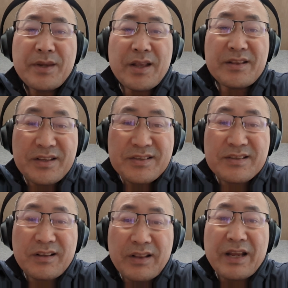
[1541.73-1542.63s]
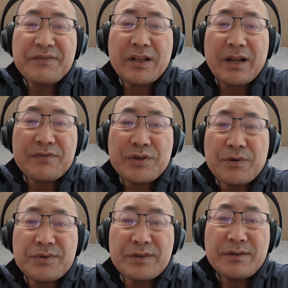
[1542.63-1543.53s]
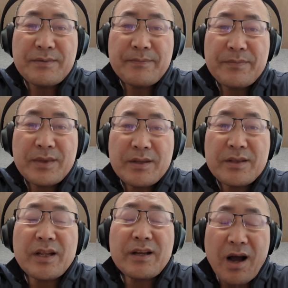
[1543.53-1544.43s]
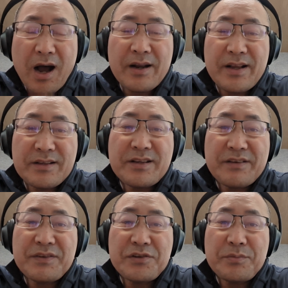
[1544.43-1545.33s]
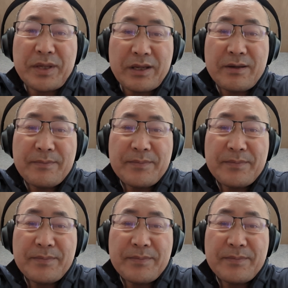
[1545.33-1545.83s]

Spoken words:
and this is the life that I've chosen, that God has given to me.